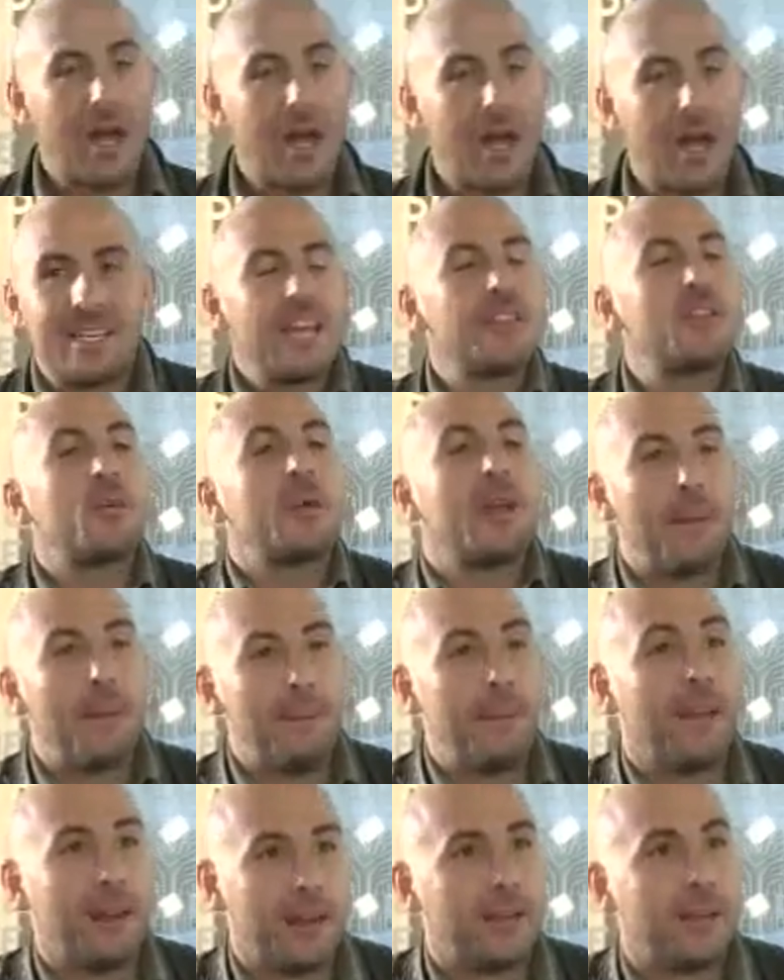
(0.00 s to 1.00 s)
together, we are
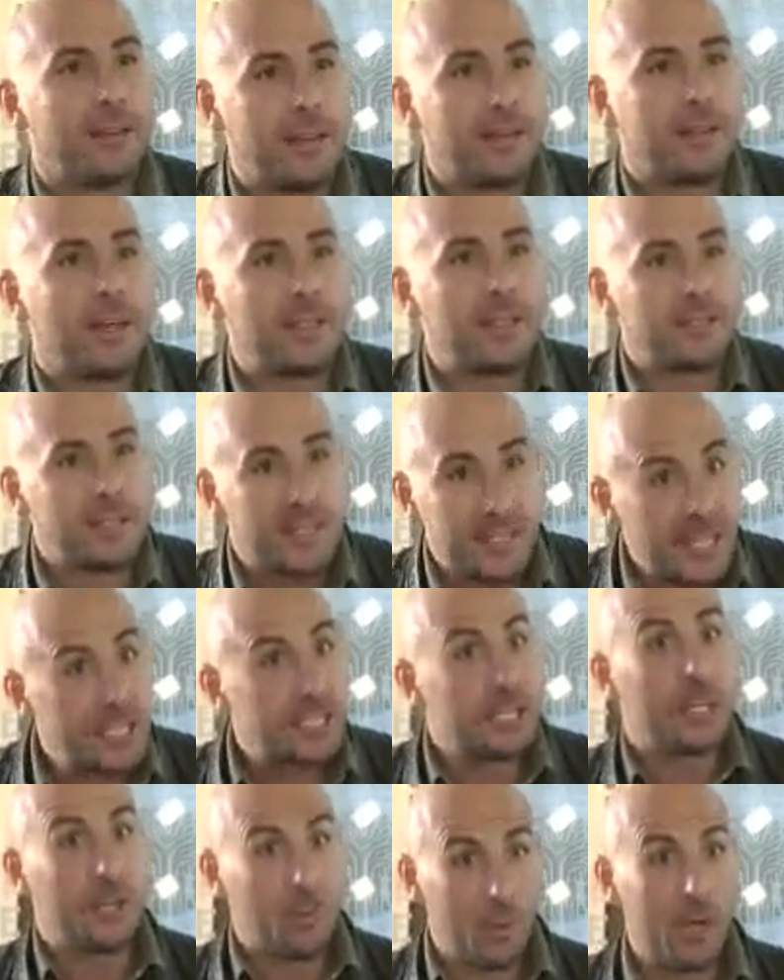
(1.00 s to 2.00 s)
better. That's
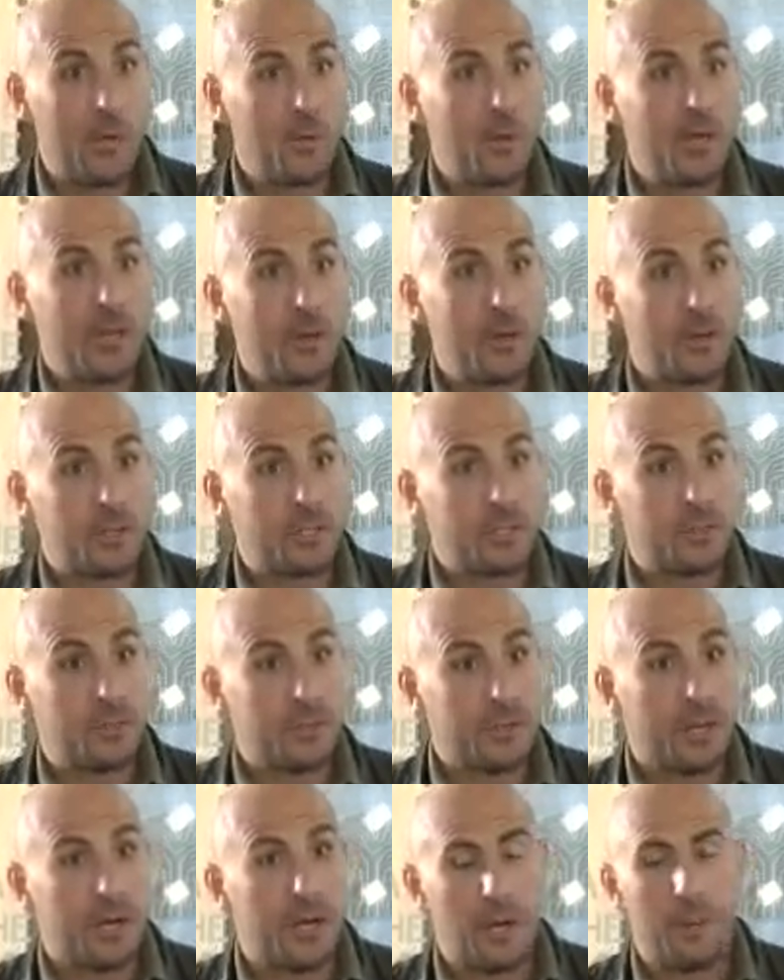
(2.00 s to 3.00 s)
essentially where we got to.
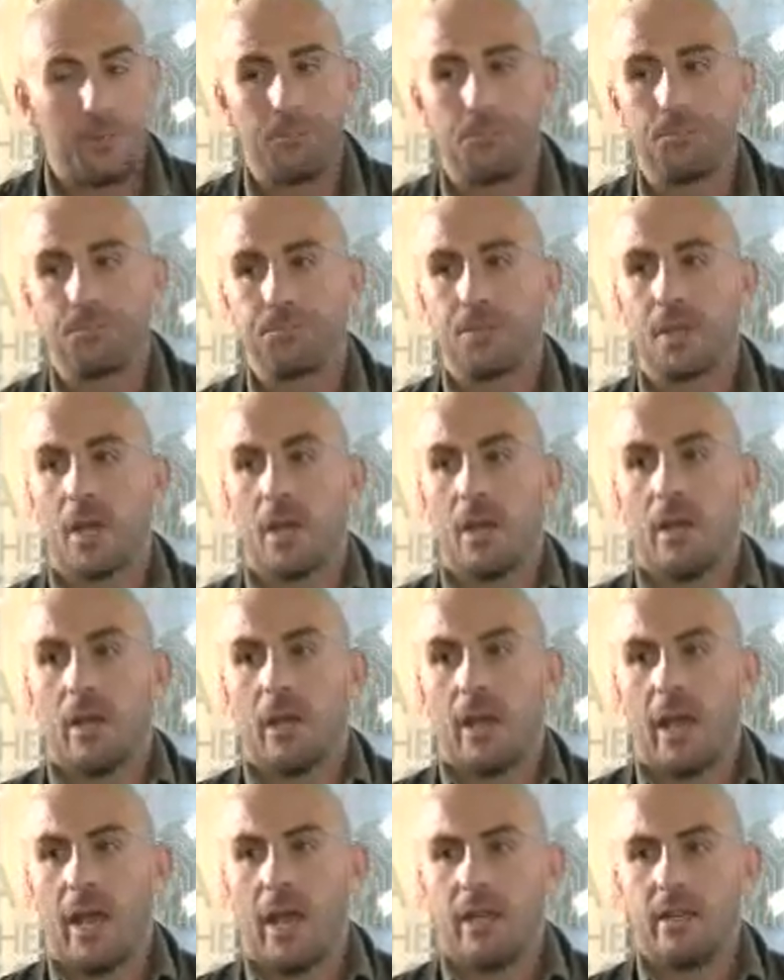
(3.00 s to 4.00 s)

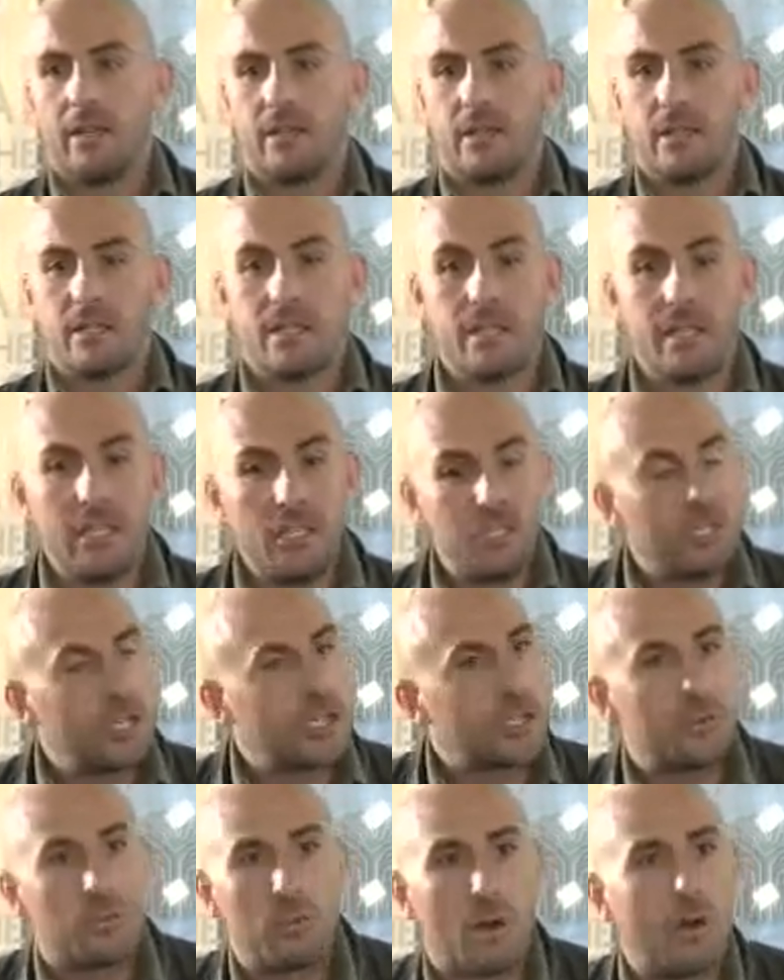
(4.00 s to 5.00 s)
And this thing
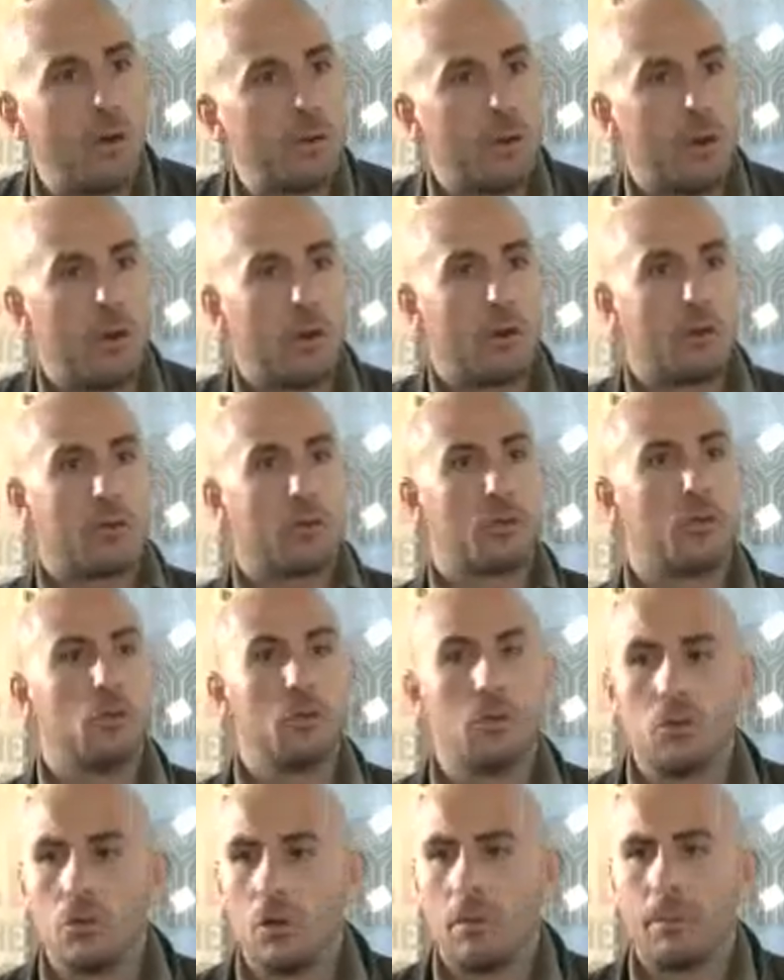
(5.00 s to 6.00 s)
just rolled on.
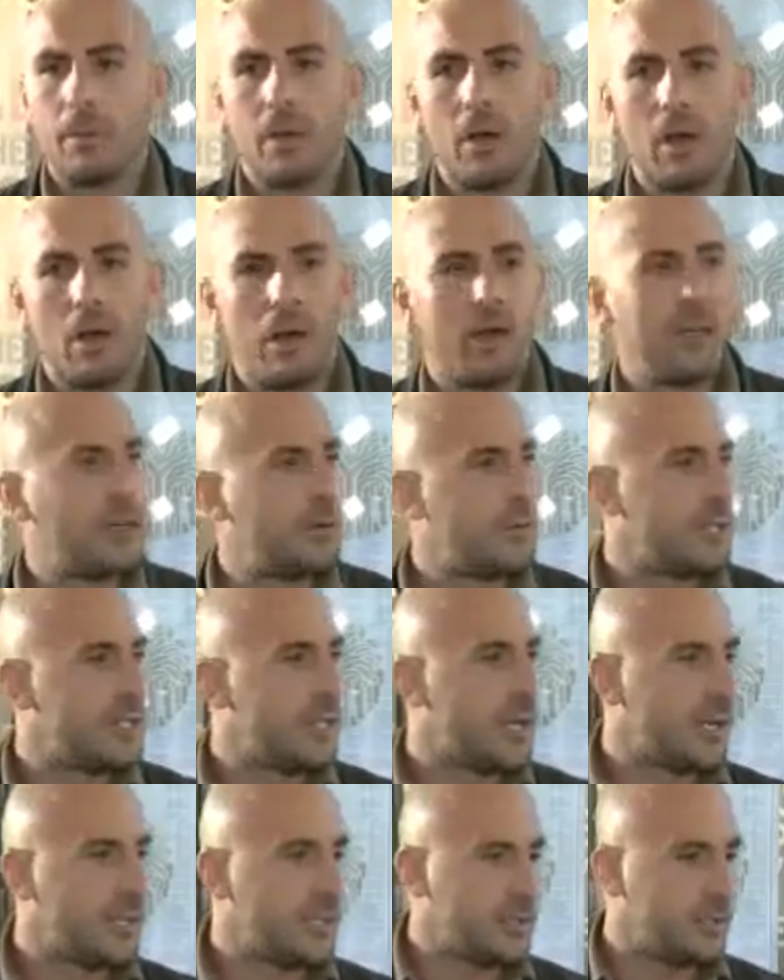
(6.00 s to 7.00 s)
Google got behind it. We
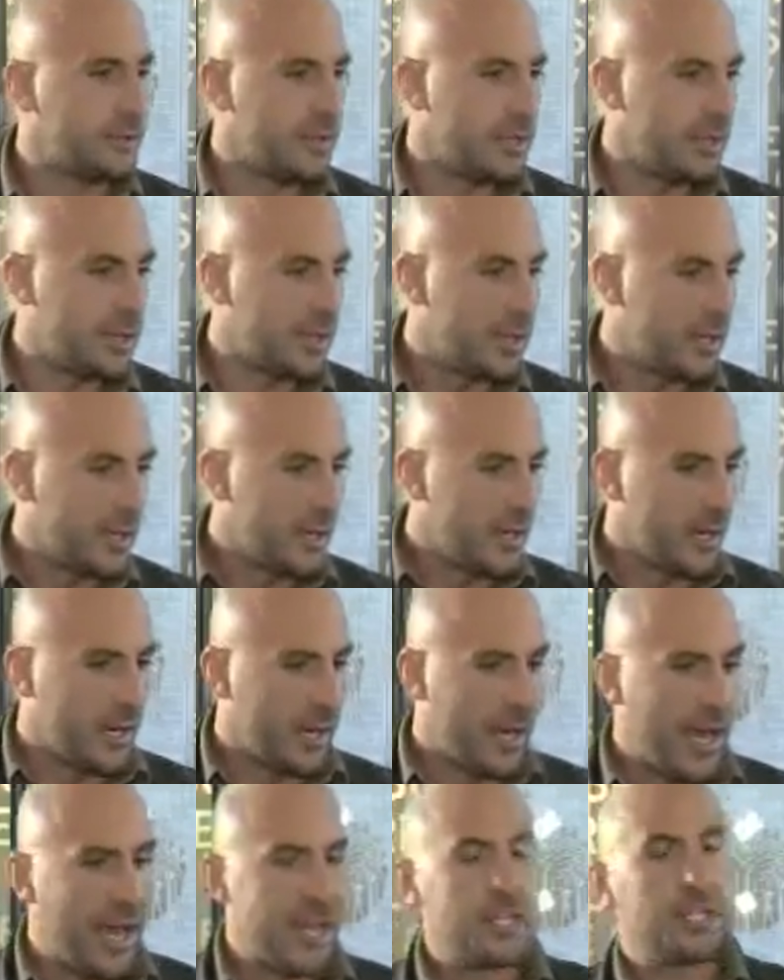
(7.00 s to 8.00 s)
started doing
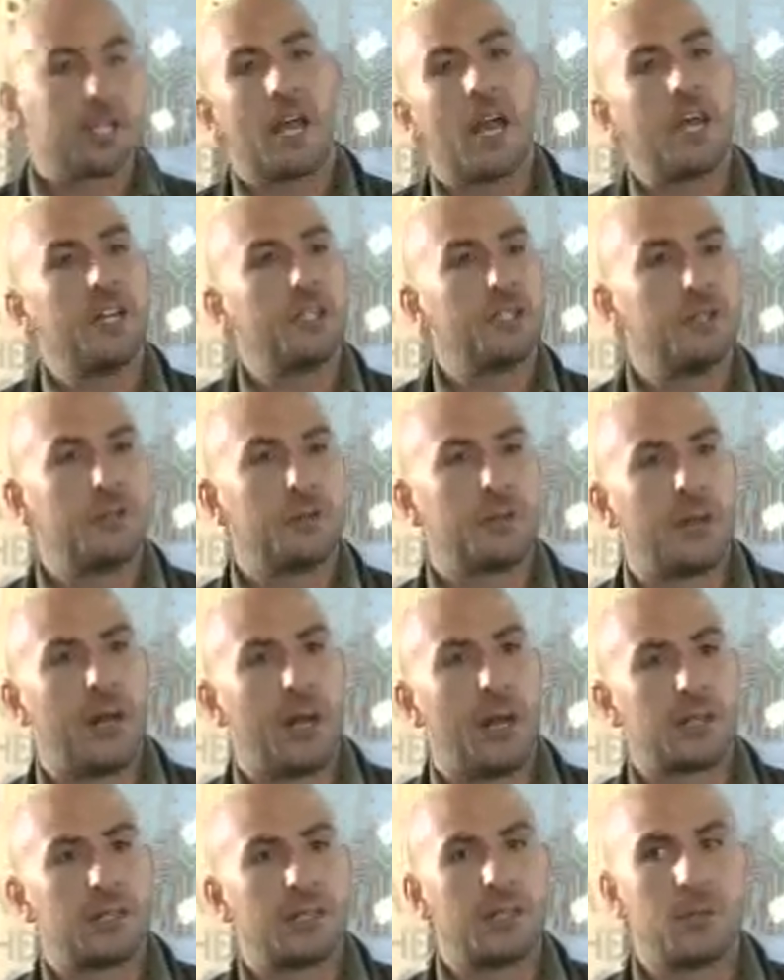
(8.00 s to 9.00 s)
educational
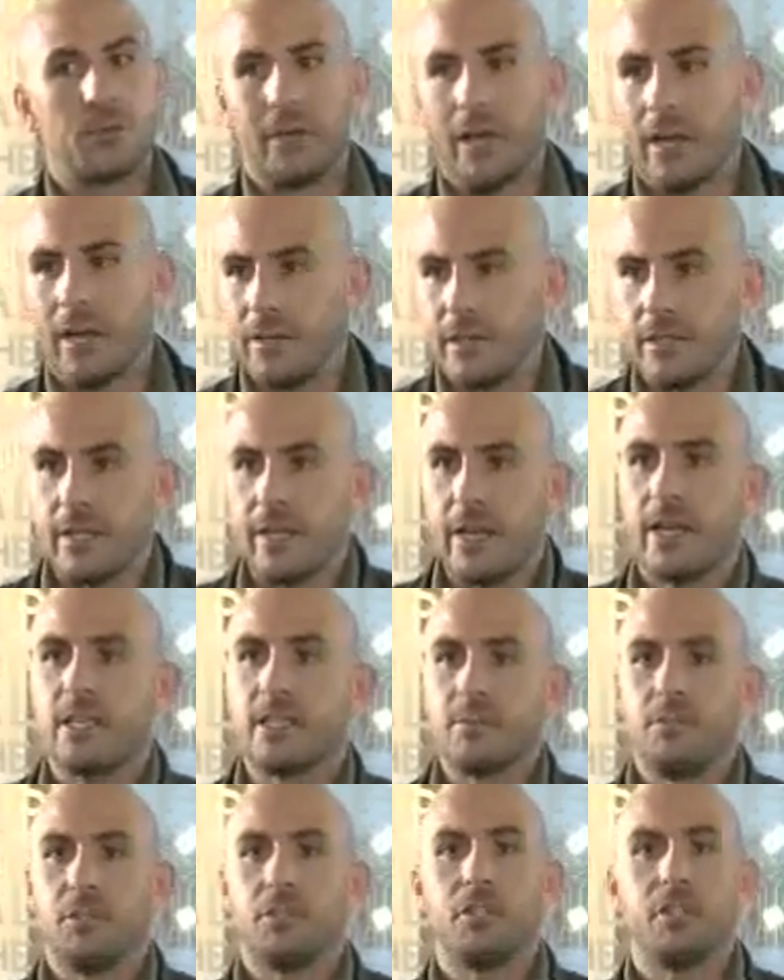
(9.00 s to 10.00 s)
classes. We had this
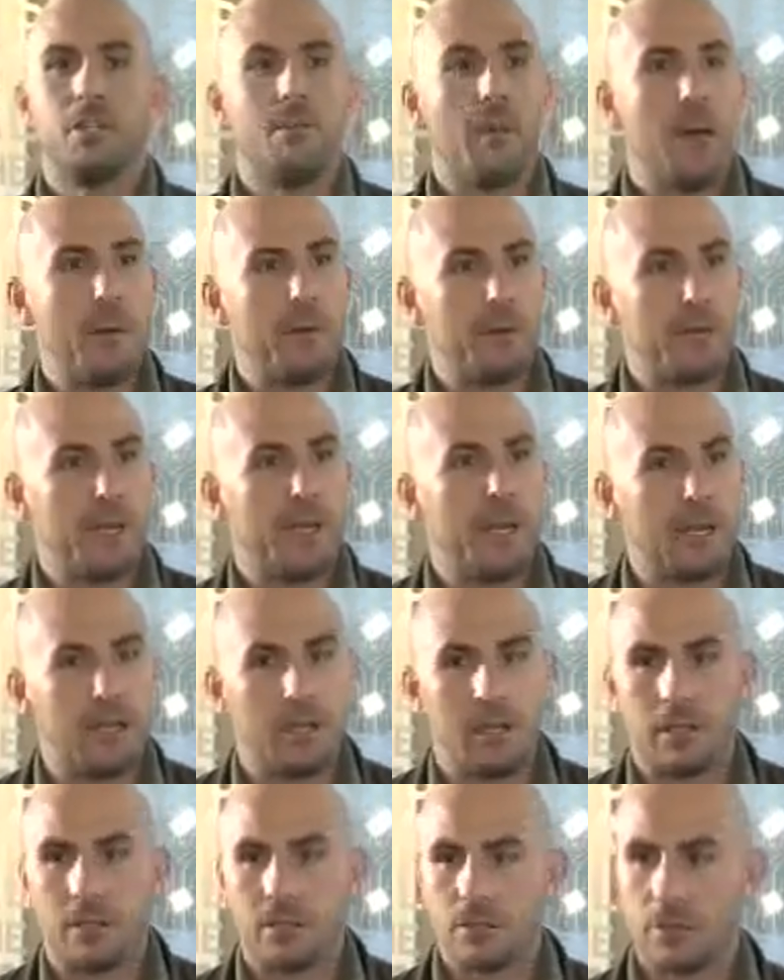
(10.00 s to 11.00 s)
exhibition in Mabanang
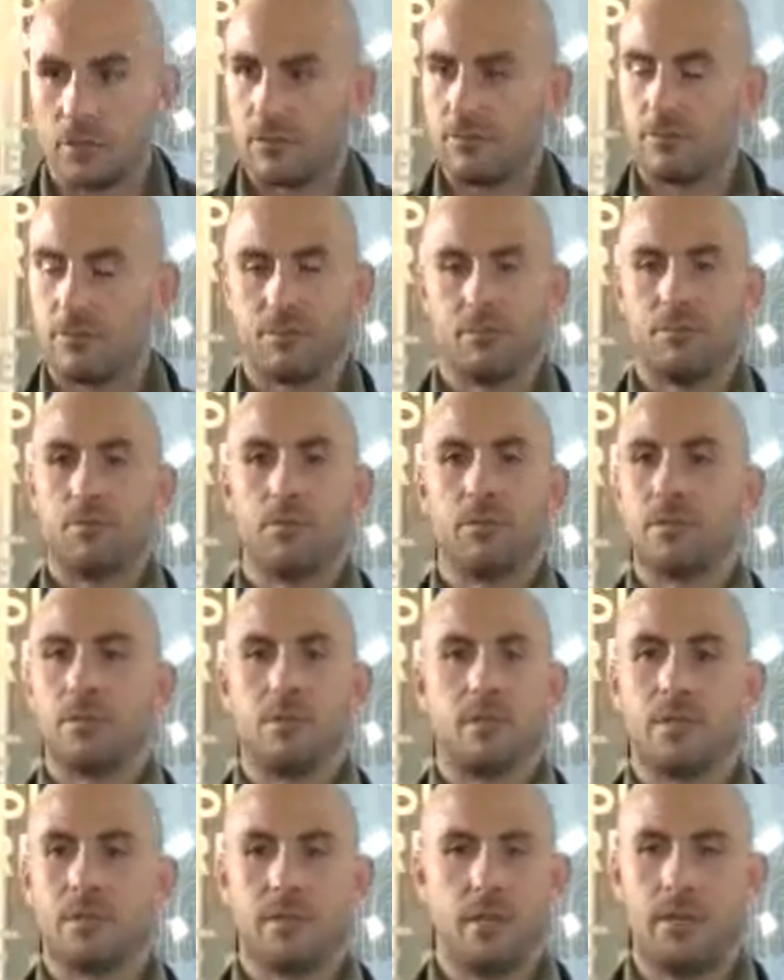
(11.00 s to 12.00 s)
that sort of was
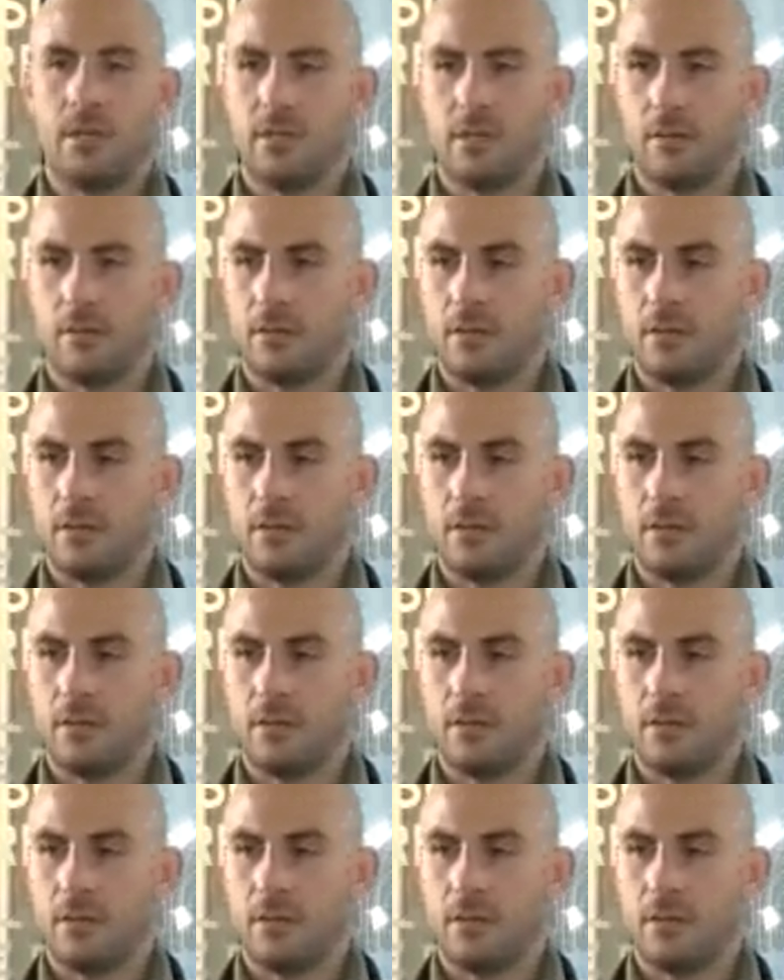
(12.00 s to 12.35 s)
this thing that